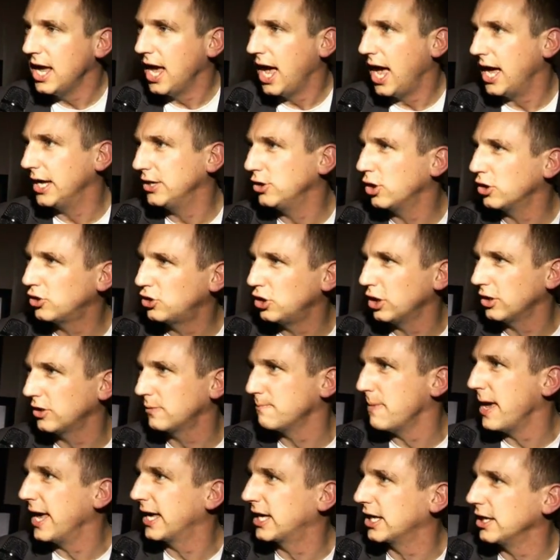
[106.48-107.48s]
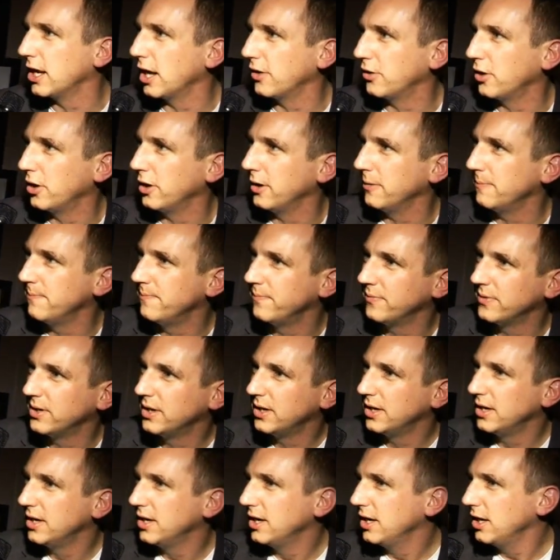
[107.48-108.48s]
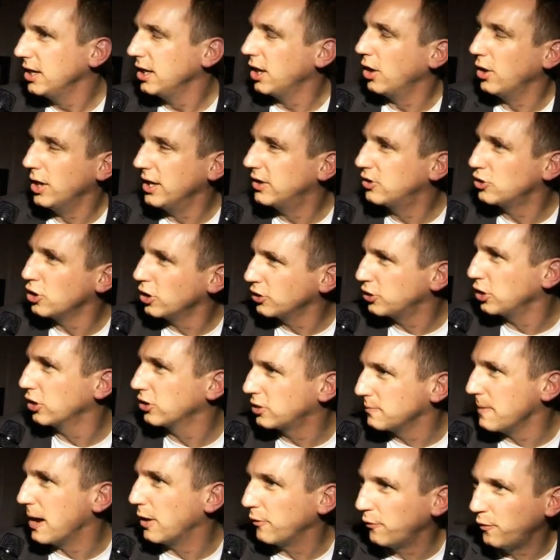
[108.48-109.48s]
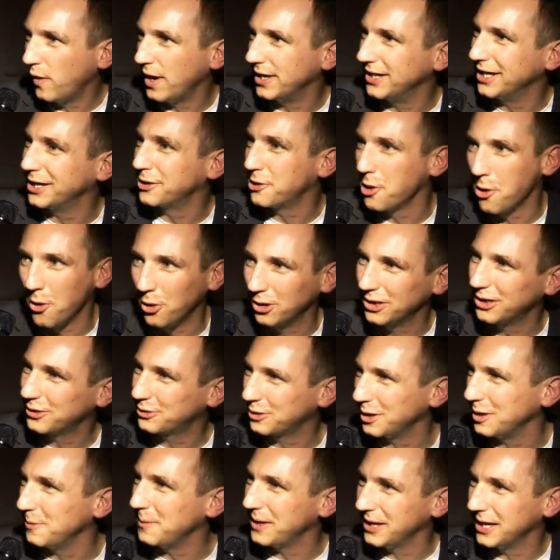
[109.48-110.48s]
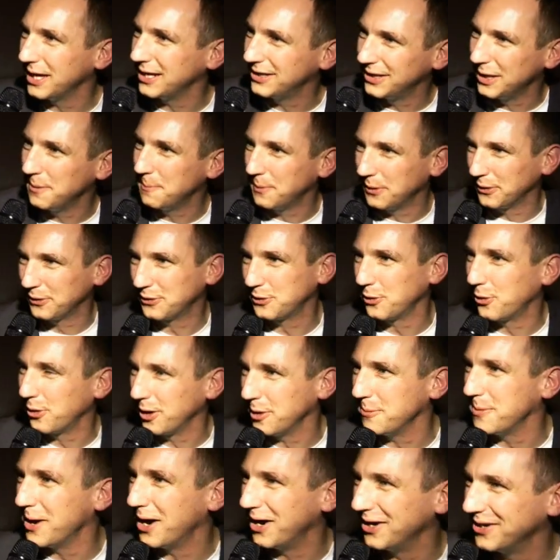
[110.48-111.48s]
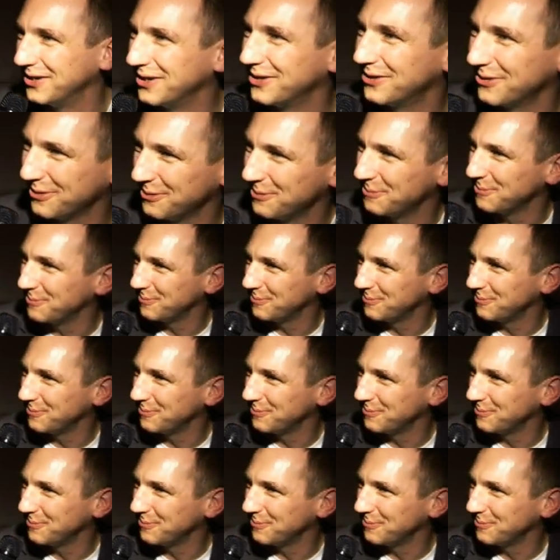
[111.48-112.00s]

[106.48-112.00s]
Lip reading: and not just make another, it's not just about finding gold. There's going to be a deeper story behind it.